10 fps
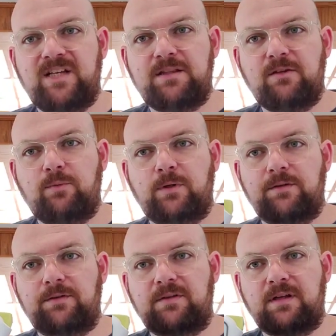get this one
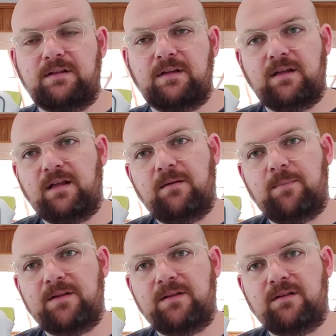because it's got a dedicated
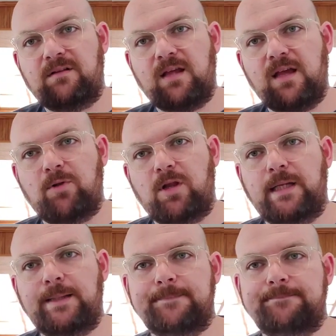button that says cable
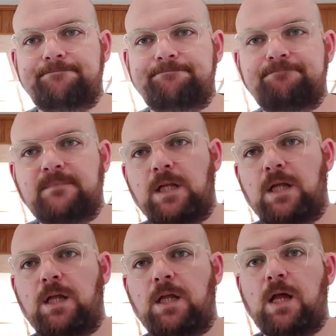on it.
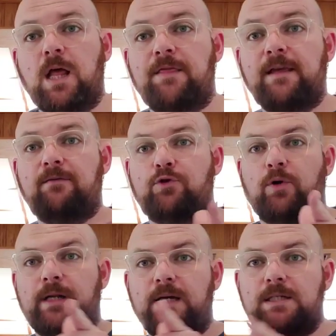Thank you for
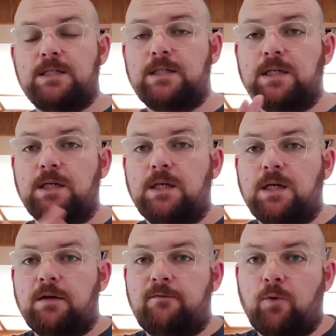joining us
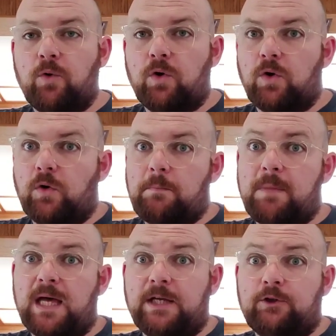for
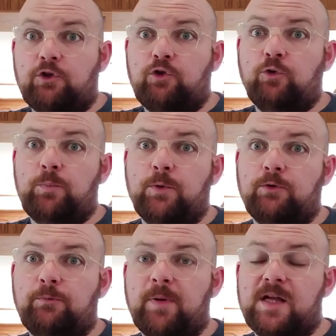my super
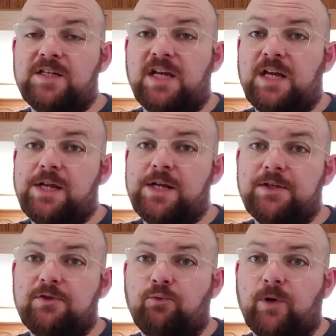
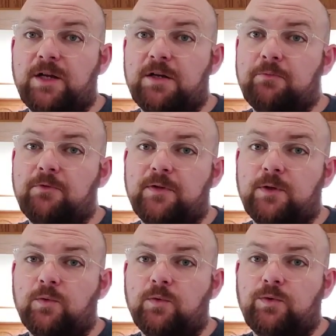spontaneous random
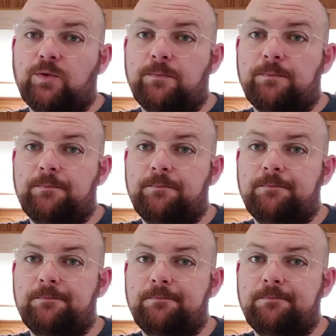reviews.
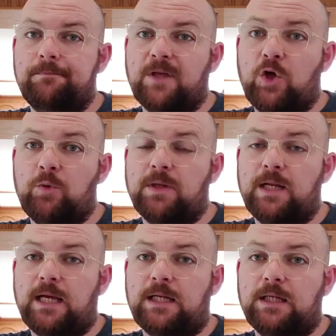Hope you
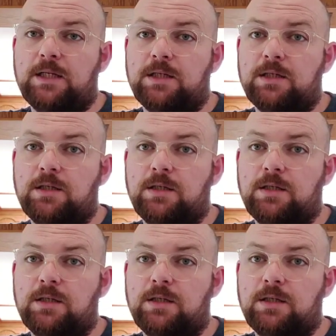liked it.